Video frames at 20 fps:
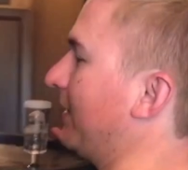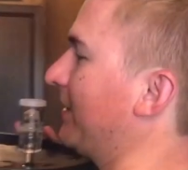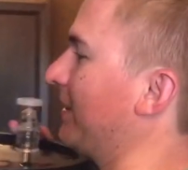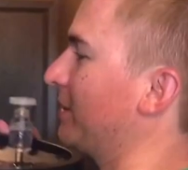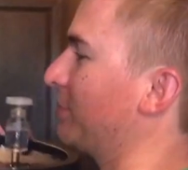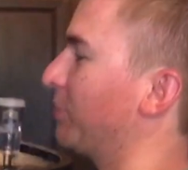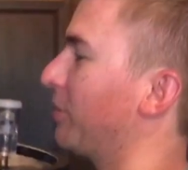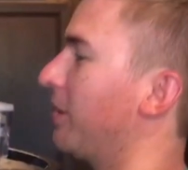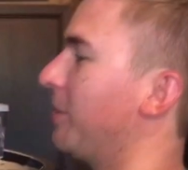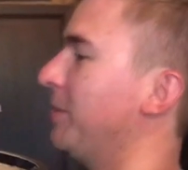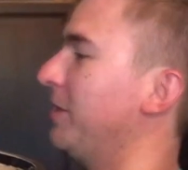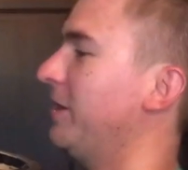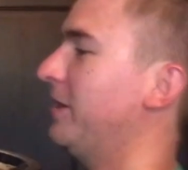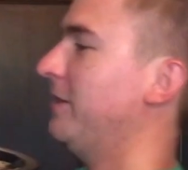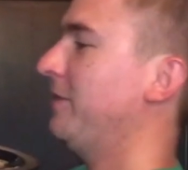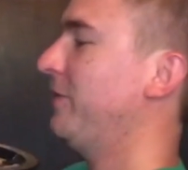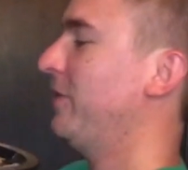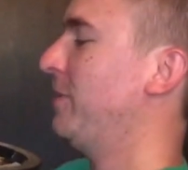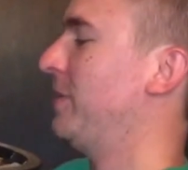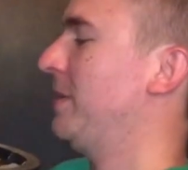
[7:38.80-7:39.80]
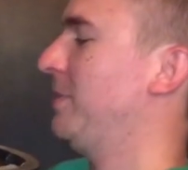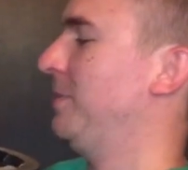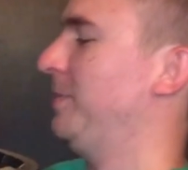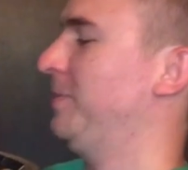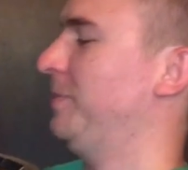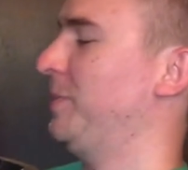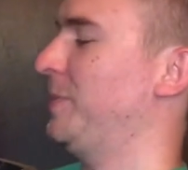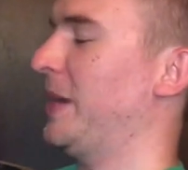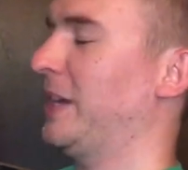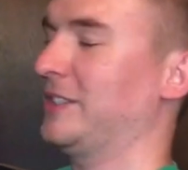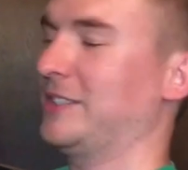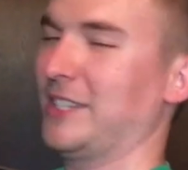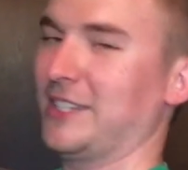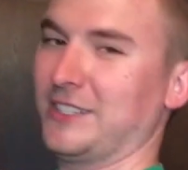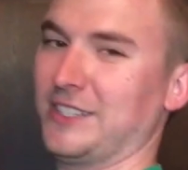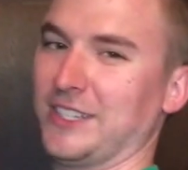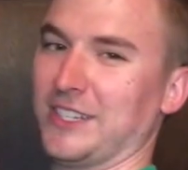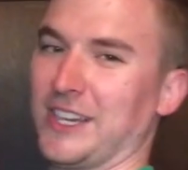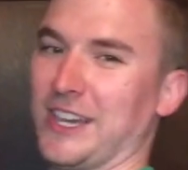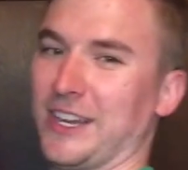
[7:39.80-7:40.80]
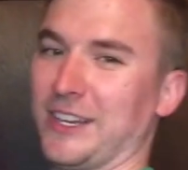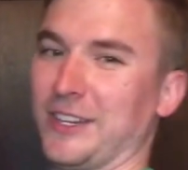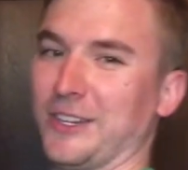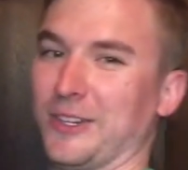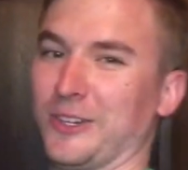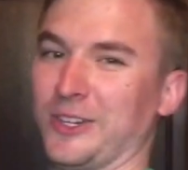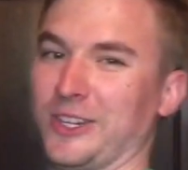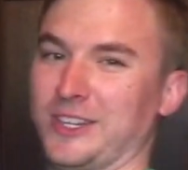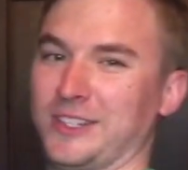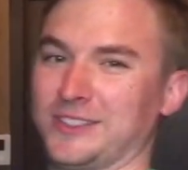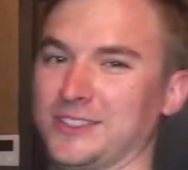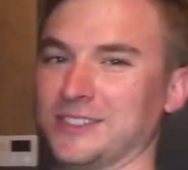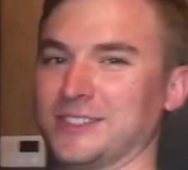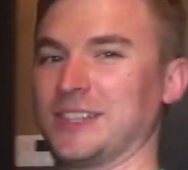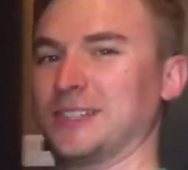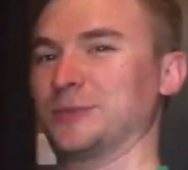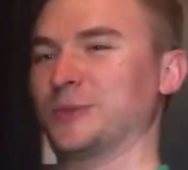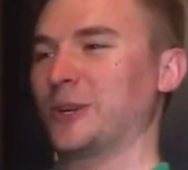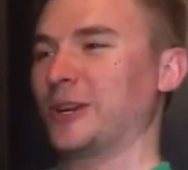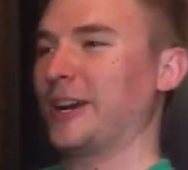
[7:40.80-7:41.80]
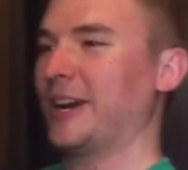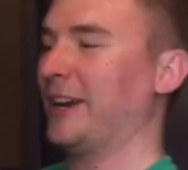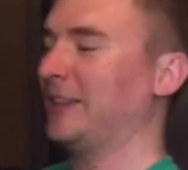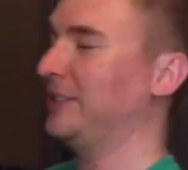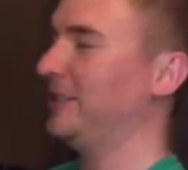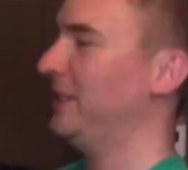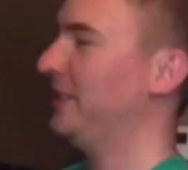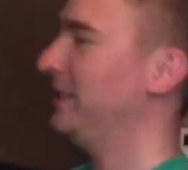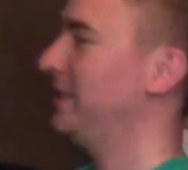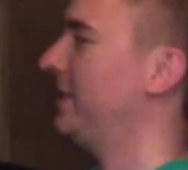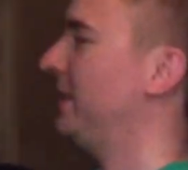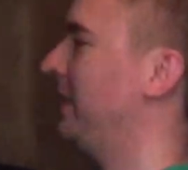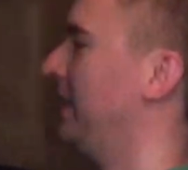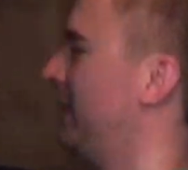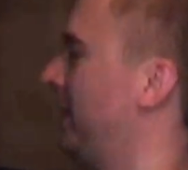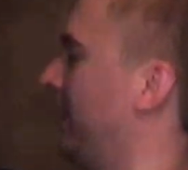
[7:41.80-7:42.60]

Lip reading: this is probably going to ferment about 69 degrees, since that's what our house is.